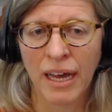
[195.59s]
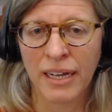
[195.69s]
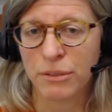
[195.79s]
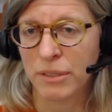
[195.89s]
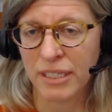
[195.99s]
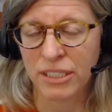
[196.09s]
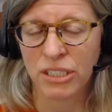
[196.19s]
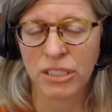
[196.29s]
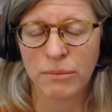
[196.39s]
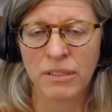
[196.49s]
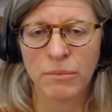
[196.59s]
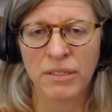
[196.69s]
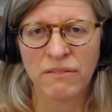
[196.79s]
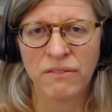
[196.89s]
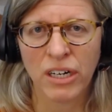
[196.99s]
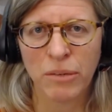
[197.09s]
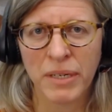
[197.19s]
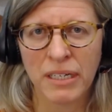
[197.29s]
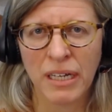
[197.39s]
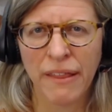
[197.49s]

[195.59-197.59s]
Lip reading: and its relationship to the built environment.